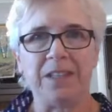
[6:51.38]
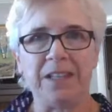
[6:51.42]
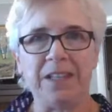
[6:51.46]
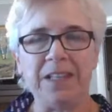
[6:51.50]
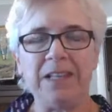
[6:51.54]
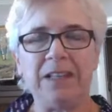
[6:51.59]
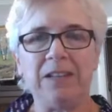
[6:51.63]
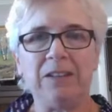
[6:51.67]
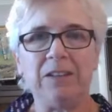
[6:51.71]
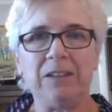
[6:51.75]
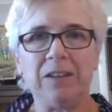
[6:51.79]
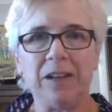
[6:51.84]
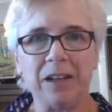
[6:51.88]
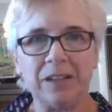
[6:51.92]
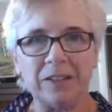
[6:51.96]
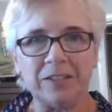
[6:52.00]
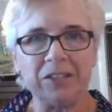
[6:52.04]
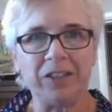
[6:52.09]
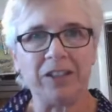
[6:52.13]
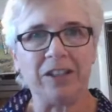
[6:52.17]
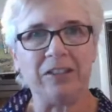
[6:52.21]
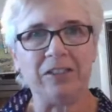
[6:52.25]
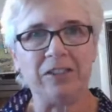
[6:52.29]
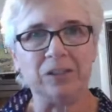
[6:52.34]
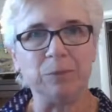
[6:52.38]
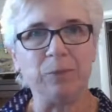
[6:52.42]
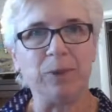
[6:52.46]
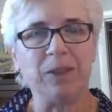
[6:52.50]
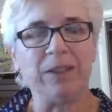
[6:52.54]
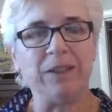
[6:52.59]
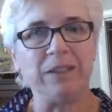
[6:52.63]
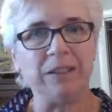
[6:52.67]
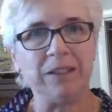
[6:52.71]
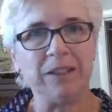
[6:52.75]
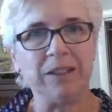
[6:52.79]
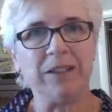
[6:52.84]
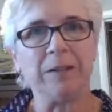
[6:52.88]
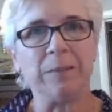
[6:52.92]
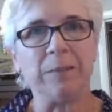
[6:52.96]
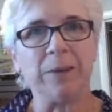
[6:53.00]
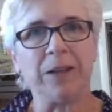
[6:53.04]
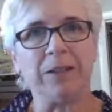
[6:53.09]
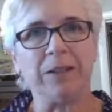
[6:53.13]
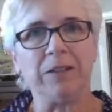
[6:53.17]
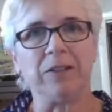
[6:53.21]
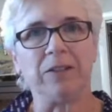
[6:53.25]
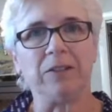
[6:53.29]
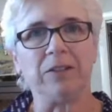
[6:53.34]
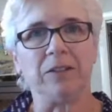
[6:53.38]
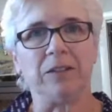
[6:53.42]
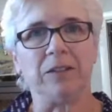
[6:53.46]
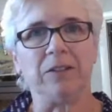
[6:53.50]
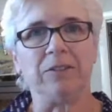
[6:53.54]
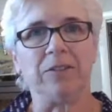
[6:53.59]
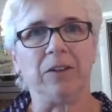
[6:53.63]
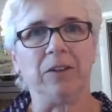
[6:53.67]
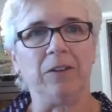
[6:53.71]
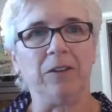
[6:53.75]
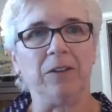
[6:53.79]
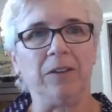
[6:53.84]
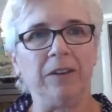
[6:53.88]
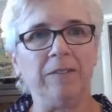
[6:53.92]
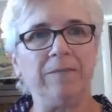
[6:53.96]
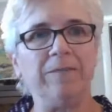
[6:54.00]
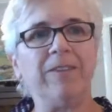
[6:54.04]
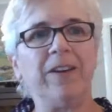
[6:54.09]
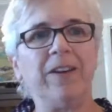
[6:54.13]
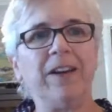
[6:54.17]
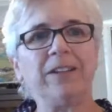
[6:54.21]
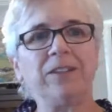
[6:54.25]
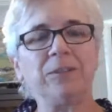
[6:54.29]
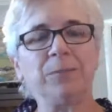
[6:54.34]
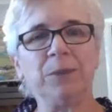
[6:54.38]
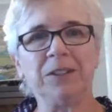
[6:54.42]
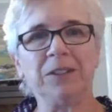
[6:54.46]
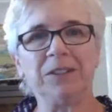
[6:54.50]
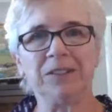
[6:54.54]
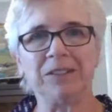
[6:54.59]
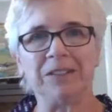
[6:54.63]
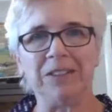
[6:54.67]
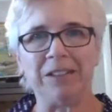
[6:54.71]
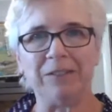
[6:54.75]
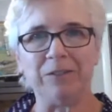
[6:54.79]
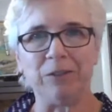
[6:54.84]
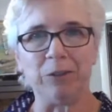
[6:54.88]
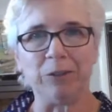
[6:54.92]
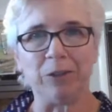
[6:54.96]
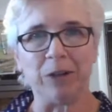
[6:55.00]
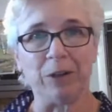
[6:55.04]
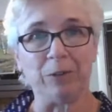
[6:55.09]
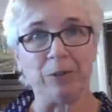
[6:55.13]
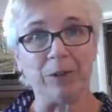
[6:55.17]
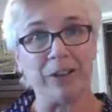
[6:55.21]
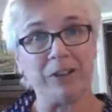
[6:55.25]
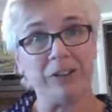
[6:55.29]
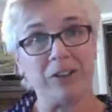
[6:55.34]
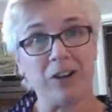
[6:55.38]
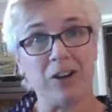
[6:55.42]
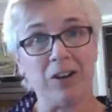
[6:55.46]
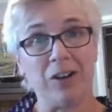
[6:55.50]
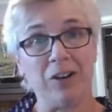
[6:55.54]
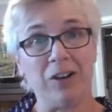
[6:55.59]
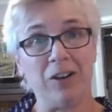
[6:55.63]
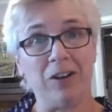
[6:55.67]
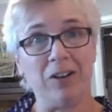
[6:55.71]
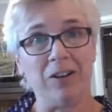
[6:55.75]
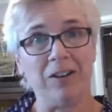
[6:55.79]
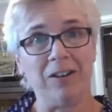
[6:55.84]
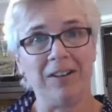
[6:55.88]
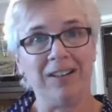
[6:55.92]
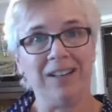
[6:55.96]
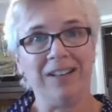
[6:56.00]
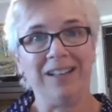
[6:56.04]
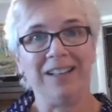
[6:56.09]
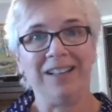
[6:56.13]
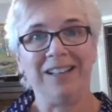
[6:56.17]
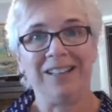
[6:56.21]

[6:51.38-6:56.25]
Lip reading: You got to change the way you think about this stuff, y'all. Investments give you a return.